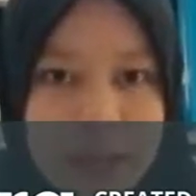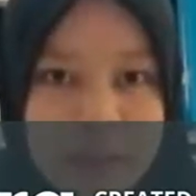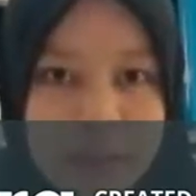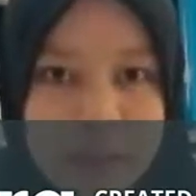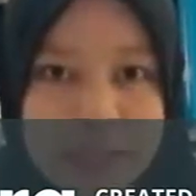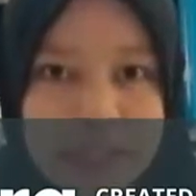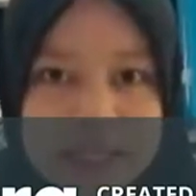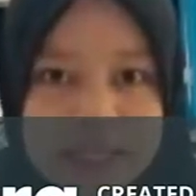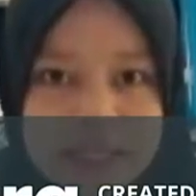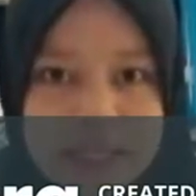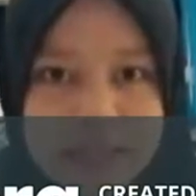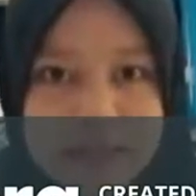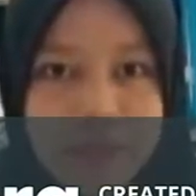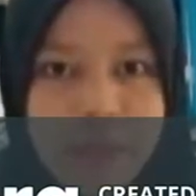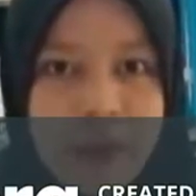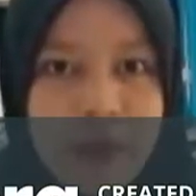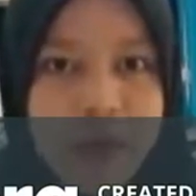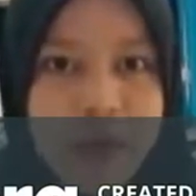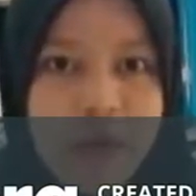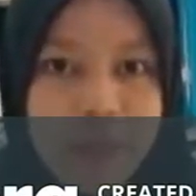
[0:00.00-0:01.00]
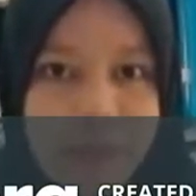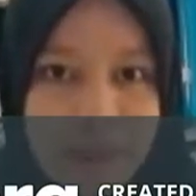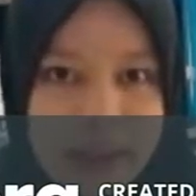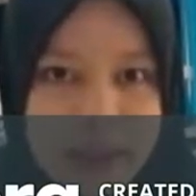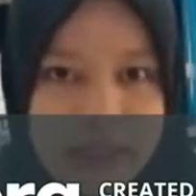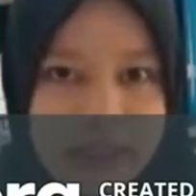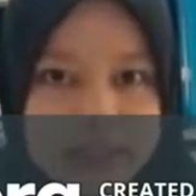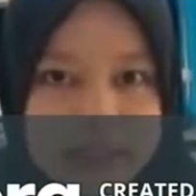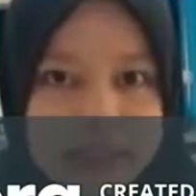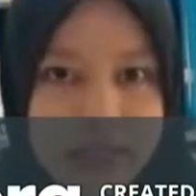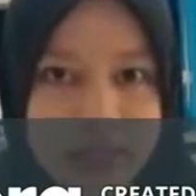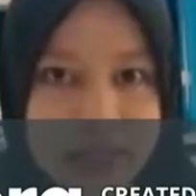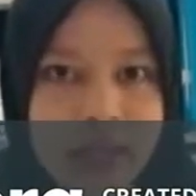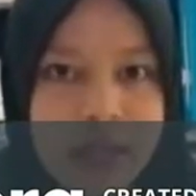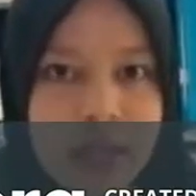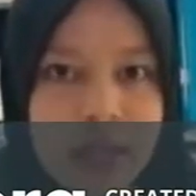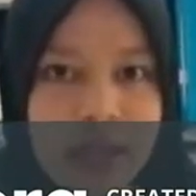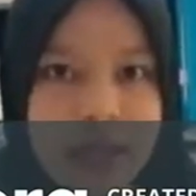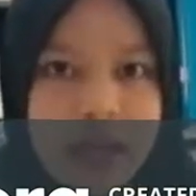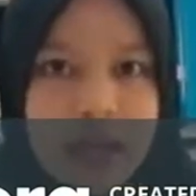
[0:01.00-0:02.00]
PCs or Macs
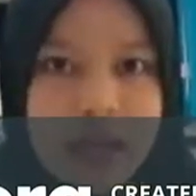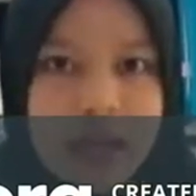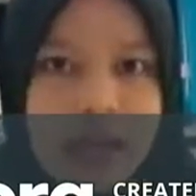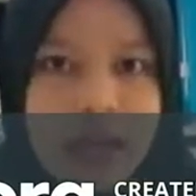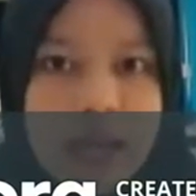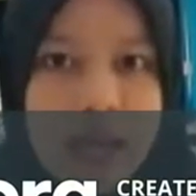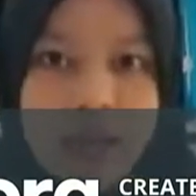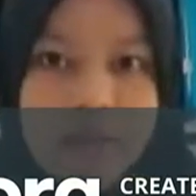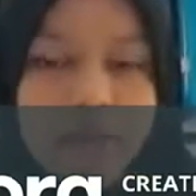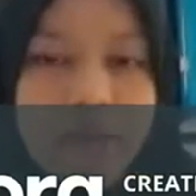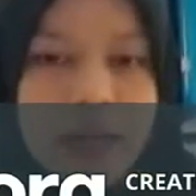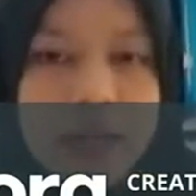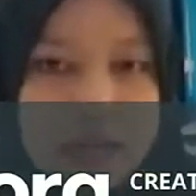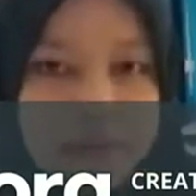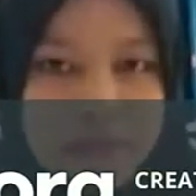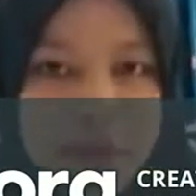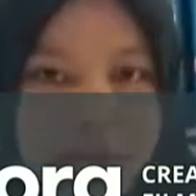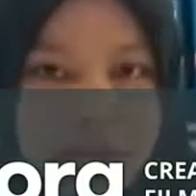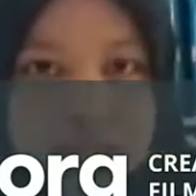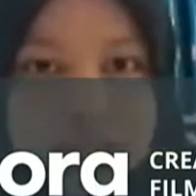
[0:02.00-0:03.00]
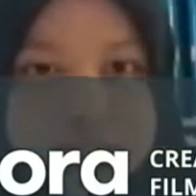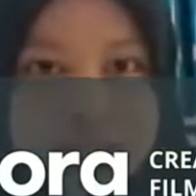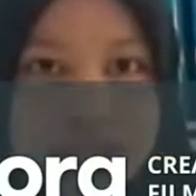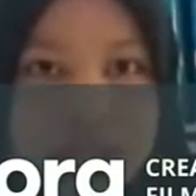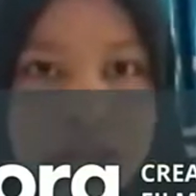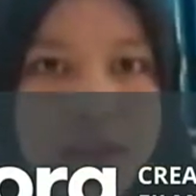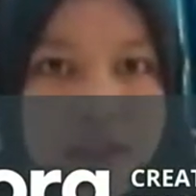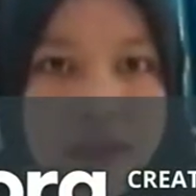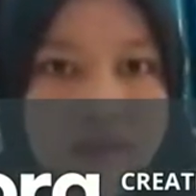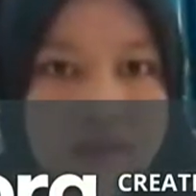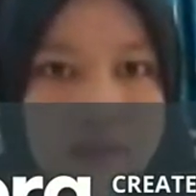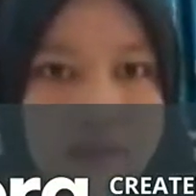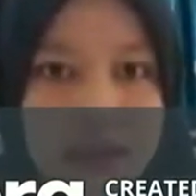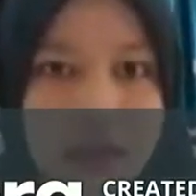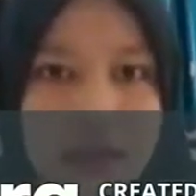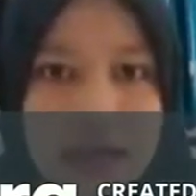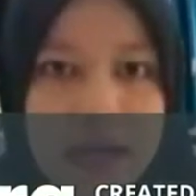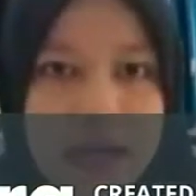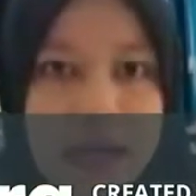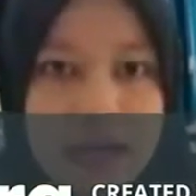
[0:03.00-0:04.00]
and 5 devices.
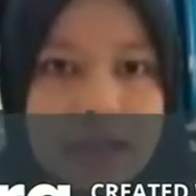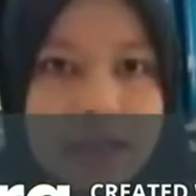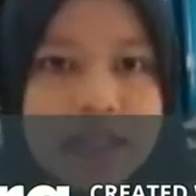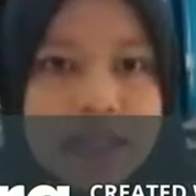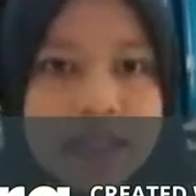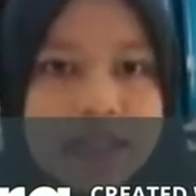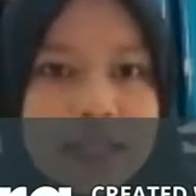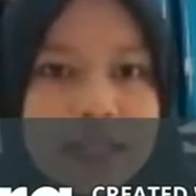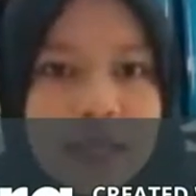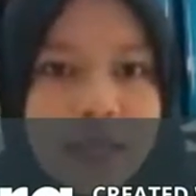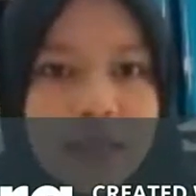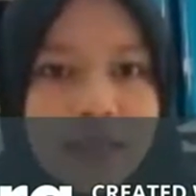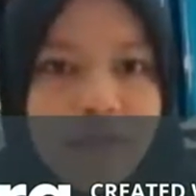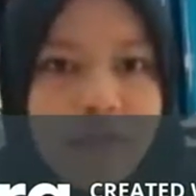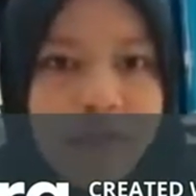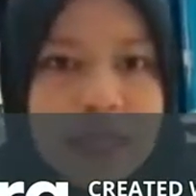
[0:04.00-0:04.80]
This include